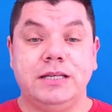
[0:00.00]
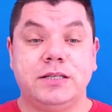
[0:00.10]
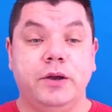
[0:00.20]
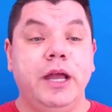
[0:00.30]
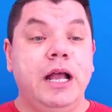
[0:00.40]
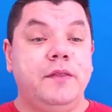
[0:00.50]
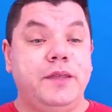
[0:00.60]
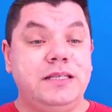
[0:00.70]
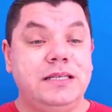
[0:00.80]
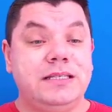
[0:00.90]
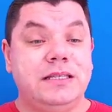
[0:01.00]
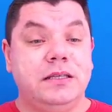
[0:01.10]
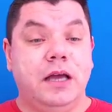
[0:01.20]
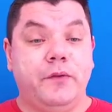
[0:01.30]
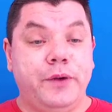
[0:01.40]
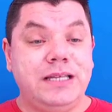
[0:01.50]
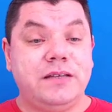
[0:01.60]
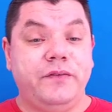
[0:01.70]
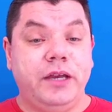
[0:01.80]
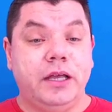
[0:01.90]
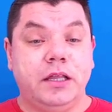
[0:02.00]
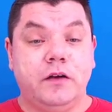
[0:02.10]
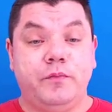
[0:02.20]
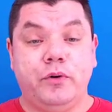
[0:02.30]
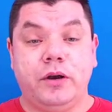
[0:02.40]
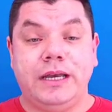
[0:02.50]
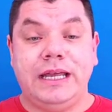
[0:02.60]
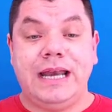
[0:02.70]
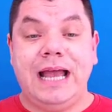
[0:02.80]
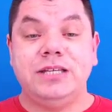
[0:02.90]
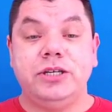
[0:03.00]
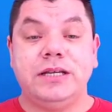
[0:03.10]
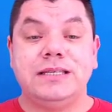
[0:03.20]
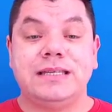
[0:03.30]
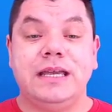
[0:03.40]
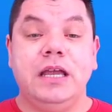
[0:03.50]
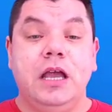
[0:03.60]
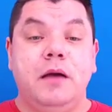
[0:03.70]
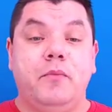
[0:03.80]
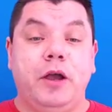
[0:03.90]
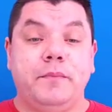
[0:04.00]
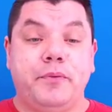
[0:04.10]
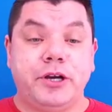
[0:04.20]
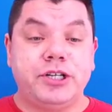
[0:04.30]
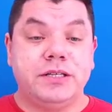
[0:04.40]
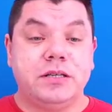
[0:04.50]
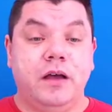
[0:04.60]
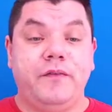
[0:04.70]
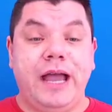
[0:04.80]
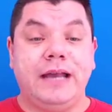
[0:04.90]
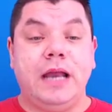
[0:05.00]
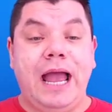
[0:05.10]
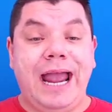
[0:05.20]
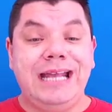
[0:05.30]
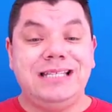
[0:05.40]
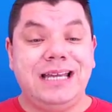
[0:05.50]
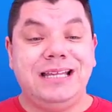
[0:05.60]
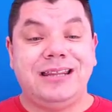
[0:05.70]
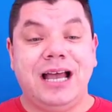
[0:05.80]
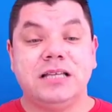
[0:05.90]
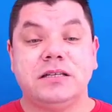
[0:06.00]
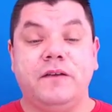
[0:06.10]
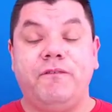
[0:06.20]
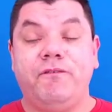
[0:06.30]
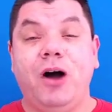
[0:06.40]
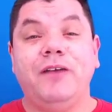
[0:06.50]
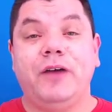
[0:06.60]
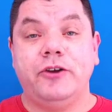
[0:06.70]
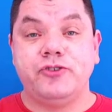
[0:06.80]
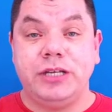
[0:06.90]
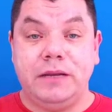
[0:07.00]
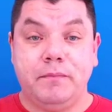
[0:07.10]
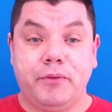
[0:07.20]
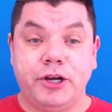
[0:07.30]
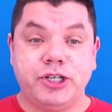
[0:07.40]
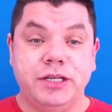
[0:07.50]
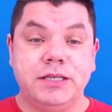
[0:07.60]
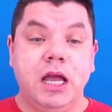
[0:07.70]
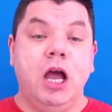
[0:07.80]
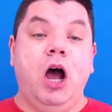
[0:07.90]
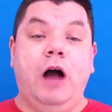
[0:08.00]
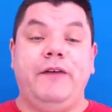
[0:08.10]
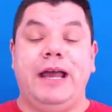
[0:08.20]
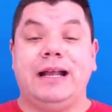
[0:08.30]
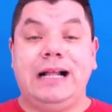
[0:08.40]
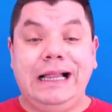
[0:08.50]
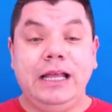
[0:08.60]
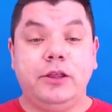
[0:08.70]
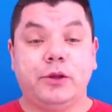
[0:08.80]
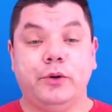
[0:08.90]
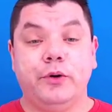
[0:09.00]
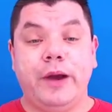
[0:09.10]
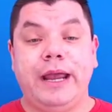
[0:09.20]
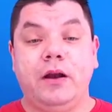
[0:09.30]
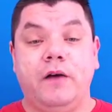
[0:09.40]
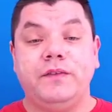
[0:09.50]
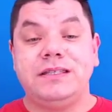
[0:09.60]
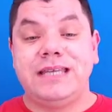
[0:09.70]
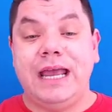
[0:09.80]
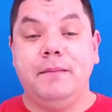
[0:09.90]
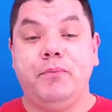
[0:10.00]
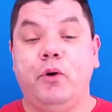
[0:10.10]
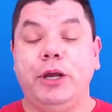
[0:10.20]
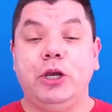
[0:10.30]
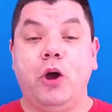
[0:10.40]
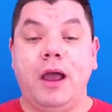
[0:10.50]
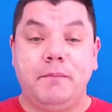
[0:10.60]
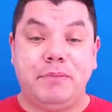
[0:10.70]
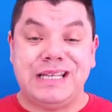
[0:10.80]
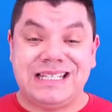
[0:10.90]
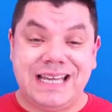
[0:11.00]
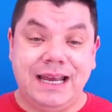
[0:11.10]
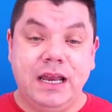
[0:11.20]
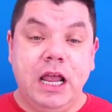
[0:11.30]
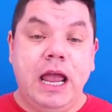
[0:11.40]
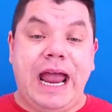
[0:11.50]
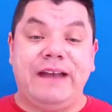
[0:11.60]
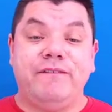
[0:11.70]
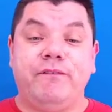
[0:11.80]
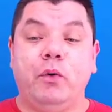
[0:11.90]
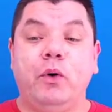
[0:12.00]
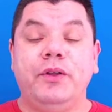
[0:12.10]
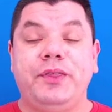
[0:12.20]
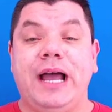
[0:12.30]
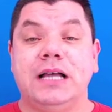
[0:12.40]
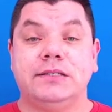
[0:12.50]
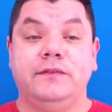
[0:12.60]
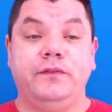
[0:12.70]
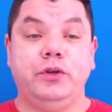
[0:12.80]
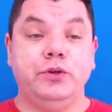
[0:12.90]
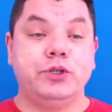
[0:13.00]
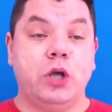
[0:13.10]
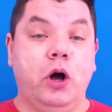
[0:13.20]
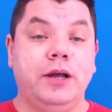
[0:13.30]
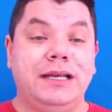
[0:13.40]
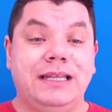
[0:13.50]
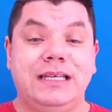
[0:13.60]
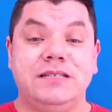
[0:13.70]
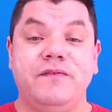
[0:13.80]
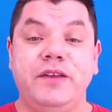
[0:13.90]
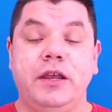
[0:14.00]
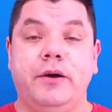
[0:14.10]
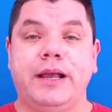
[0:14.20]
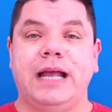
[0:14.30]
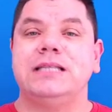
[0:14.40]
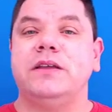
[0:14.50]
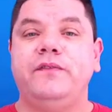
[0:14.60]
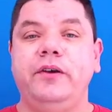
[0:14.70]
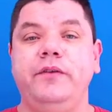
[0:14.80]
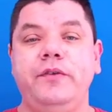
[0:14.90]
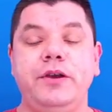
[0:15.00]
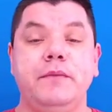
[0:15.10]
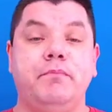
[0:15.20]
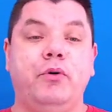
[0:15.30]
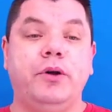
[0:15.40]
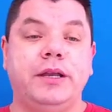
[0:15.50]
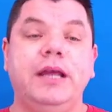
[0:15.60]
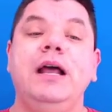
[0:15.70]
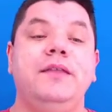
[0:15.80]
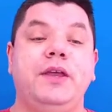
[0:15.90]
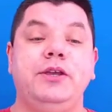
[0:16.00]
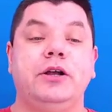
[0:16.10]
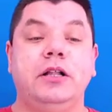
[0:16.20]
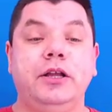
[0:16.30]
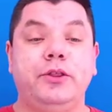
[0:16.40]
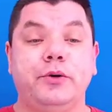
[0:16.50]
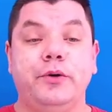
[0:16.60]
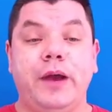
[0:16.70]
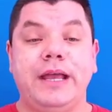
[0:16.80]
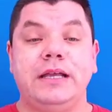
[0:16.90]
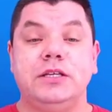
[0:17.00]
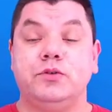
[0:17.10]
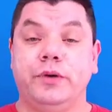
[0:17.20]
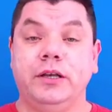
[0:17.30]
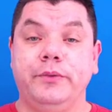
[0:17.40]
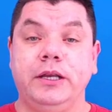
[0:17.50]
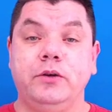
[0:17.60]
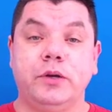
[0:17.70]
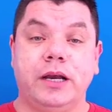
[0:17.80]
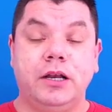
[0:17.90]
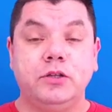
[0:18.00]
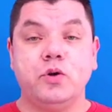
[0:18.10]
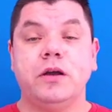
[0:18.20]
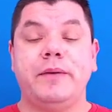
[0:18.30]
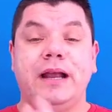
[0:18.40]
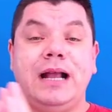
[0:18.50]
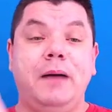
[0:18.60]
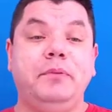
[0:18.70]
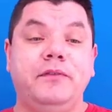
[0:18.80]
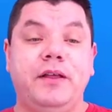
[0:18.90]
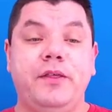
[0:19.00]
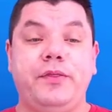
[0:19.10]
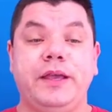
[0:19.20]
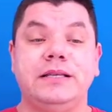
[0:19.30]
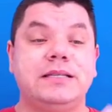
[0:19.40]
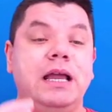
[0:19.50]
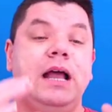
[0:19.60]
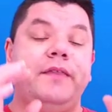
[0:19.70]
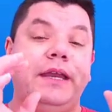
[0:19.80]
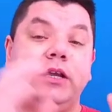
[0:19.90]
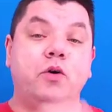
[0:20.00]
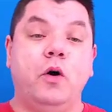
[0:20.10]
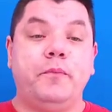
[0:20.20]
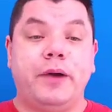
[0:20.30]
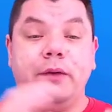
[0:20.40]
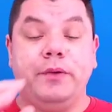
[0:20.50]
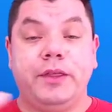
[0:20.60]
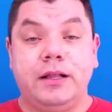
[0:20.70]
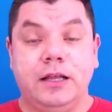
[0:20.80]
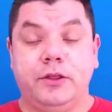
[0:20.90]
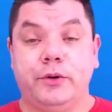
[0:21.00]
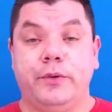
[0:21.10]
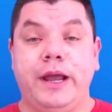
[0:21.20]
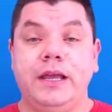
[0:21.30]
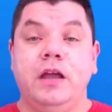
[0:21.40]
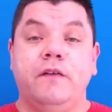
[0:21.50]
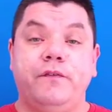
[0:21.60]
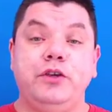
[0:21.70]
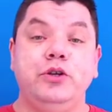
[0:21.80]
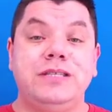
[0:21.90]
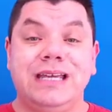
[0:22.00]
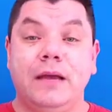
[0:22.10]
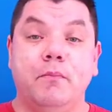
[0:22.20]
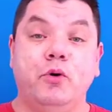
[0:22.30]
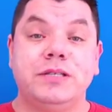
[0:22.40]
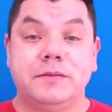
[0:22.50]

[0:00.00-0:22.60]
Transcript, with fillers: here. So this is a recent video that I've put on here, and as you can see, my impressions. So I've had 18,500 impressions. I've had a click-through rate of 10.9% and 4,000 views on this video. Okay, so very, very important that your click-through rate is really, really good. I'm going to talk about a couple of other things that incorporate with the click-through rate for you to get more